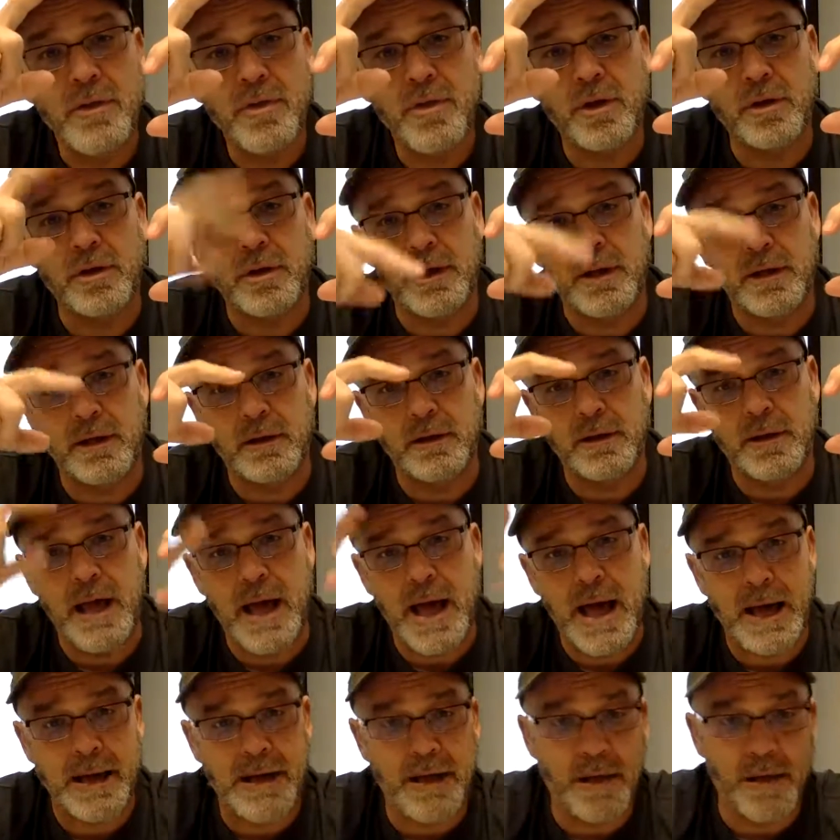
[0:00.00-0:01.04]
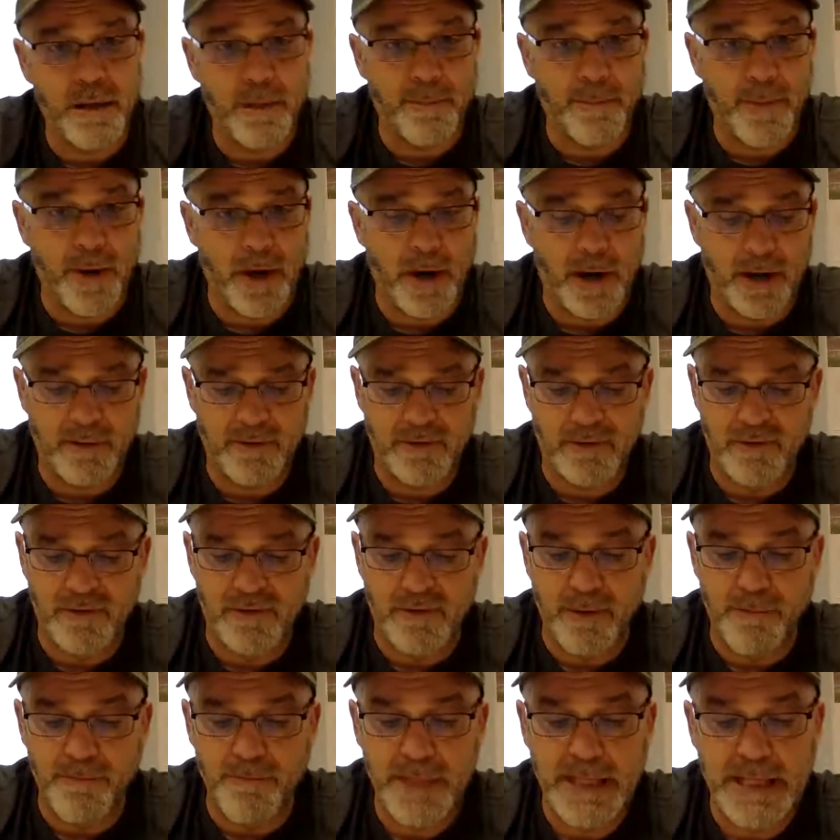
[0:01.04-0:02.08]
The little line in the box
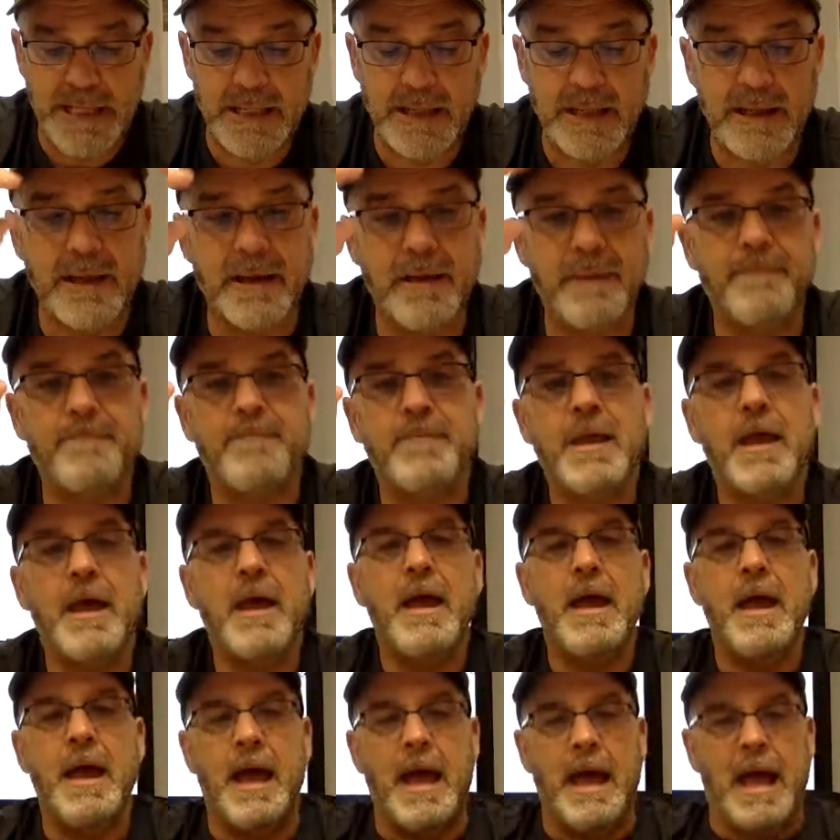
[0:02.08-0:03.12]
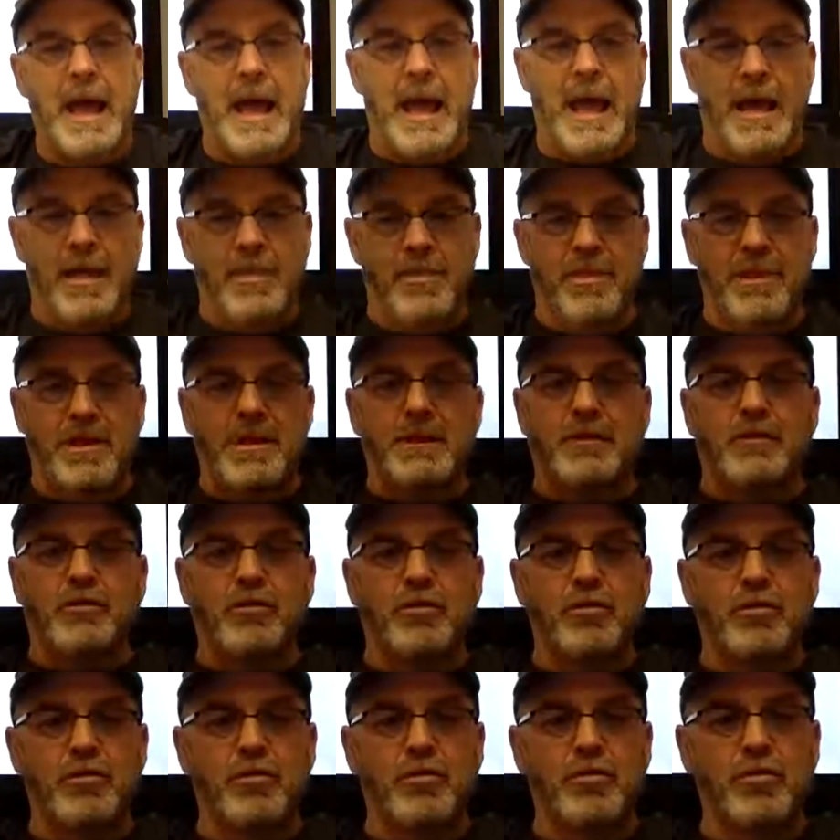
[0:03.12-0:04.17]
is the median. And the
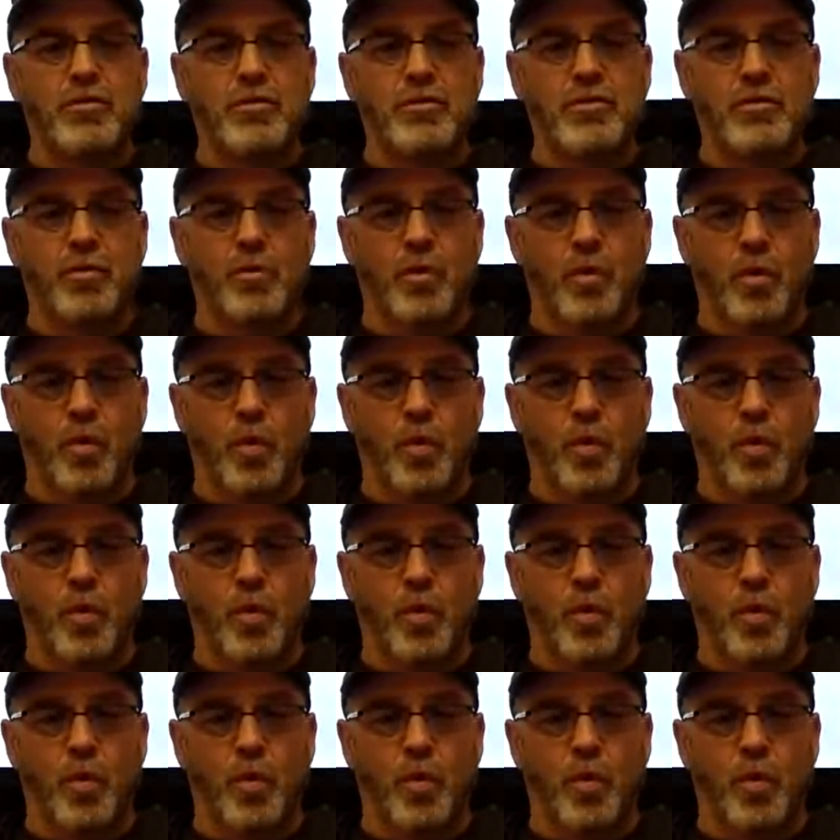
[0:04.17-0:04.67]
two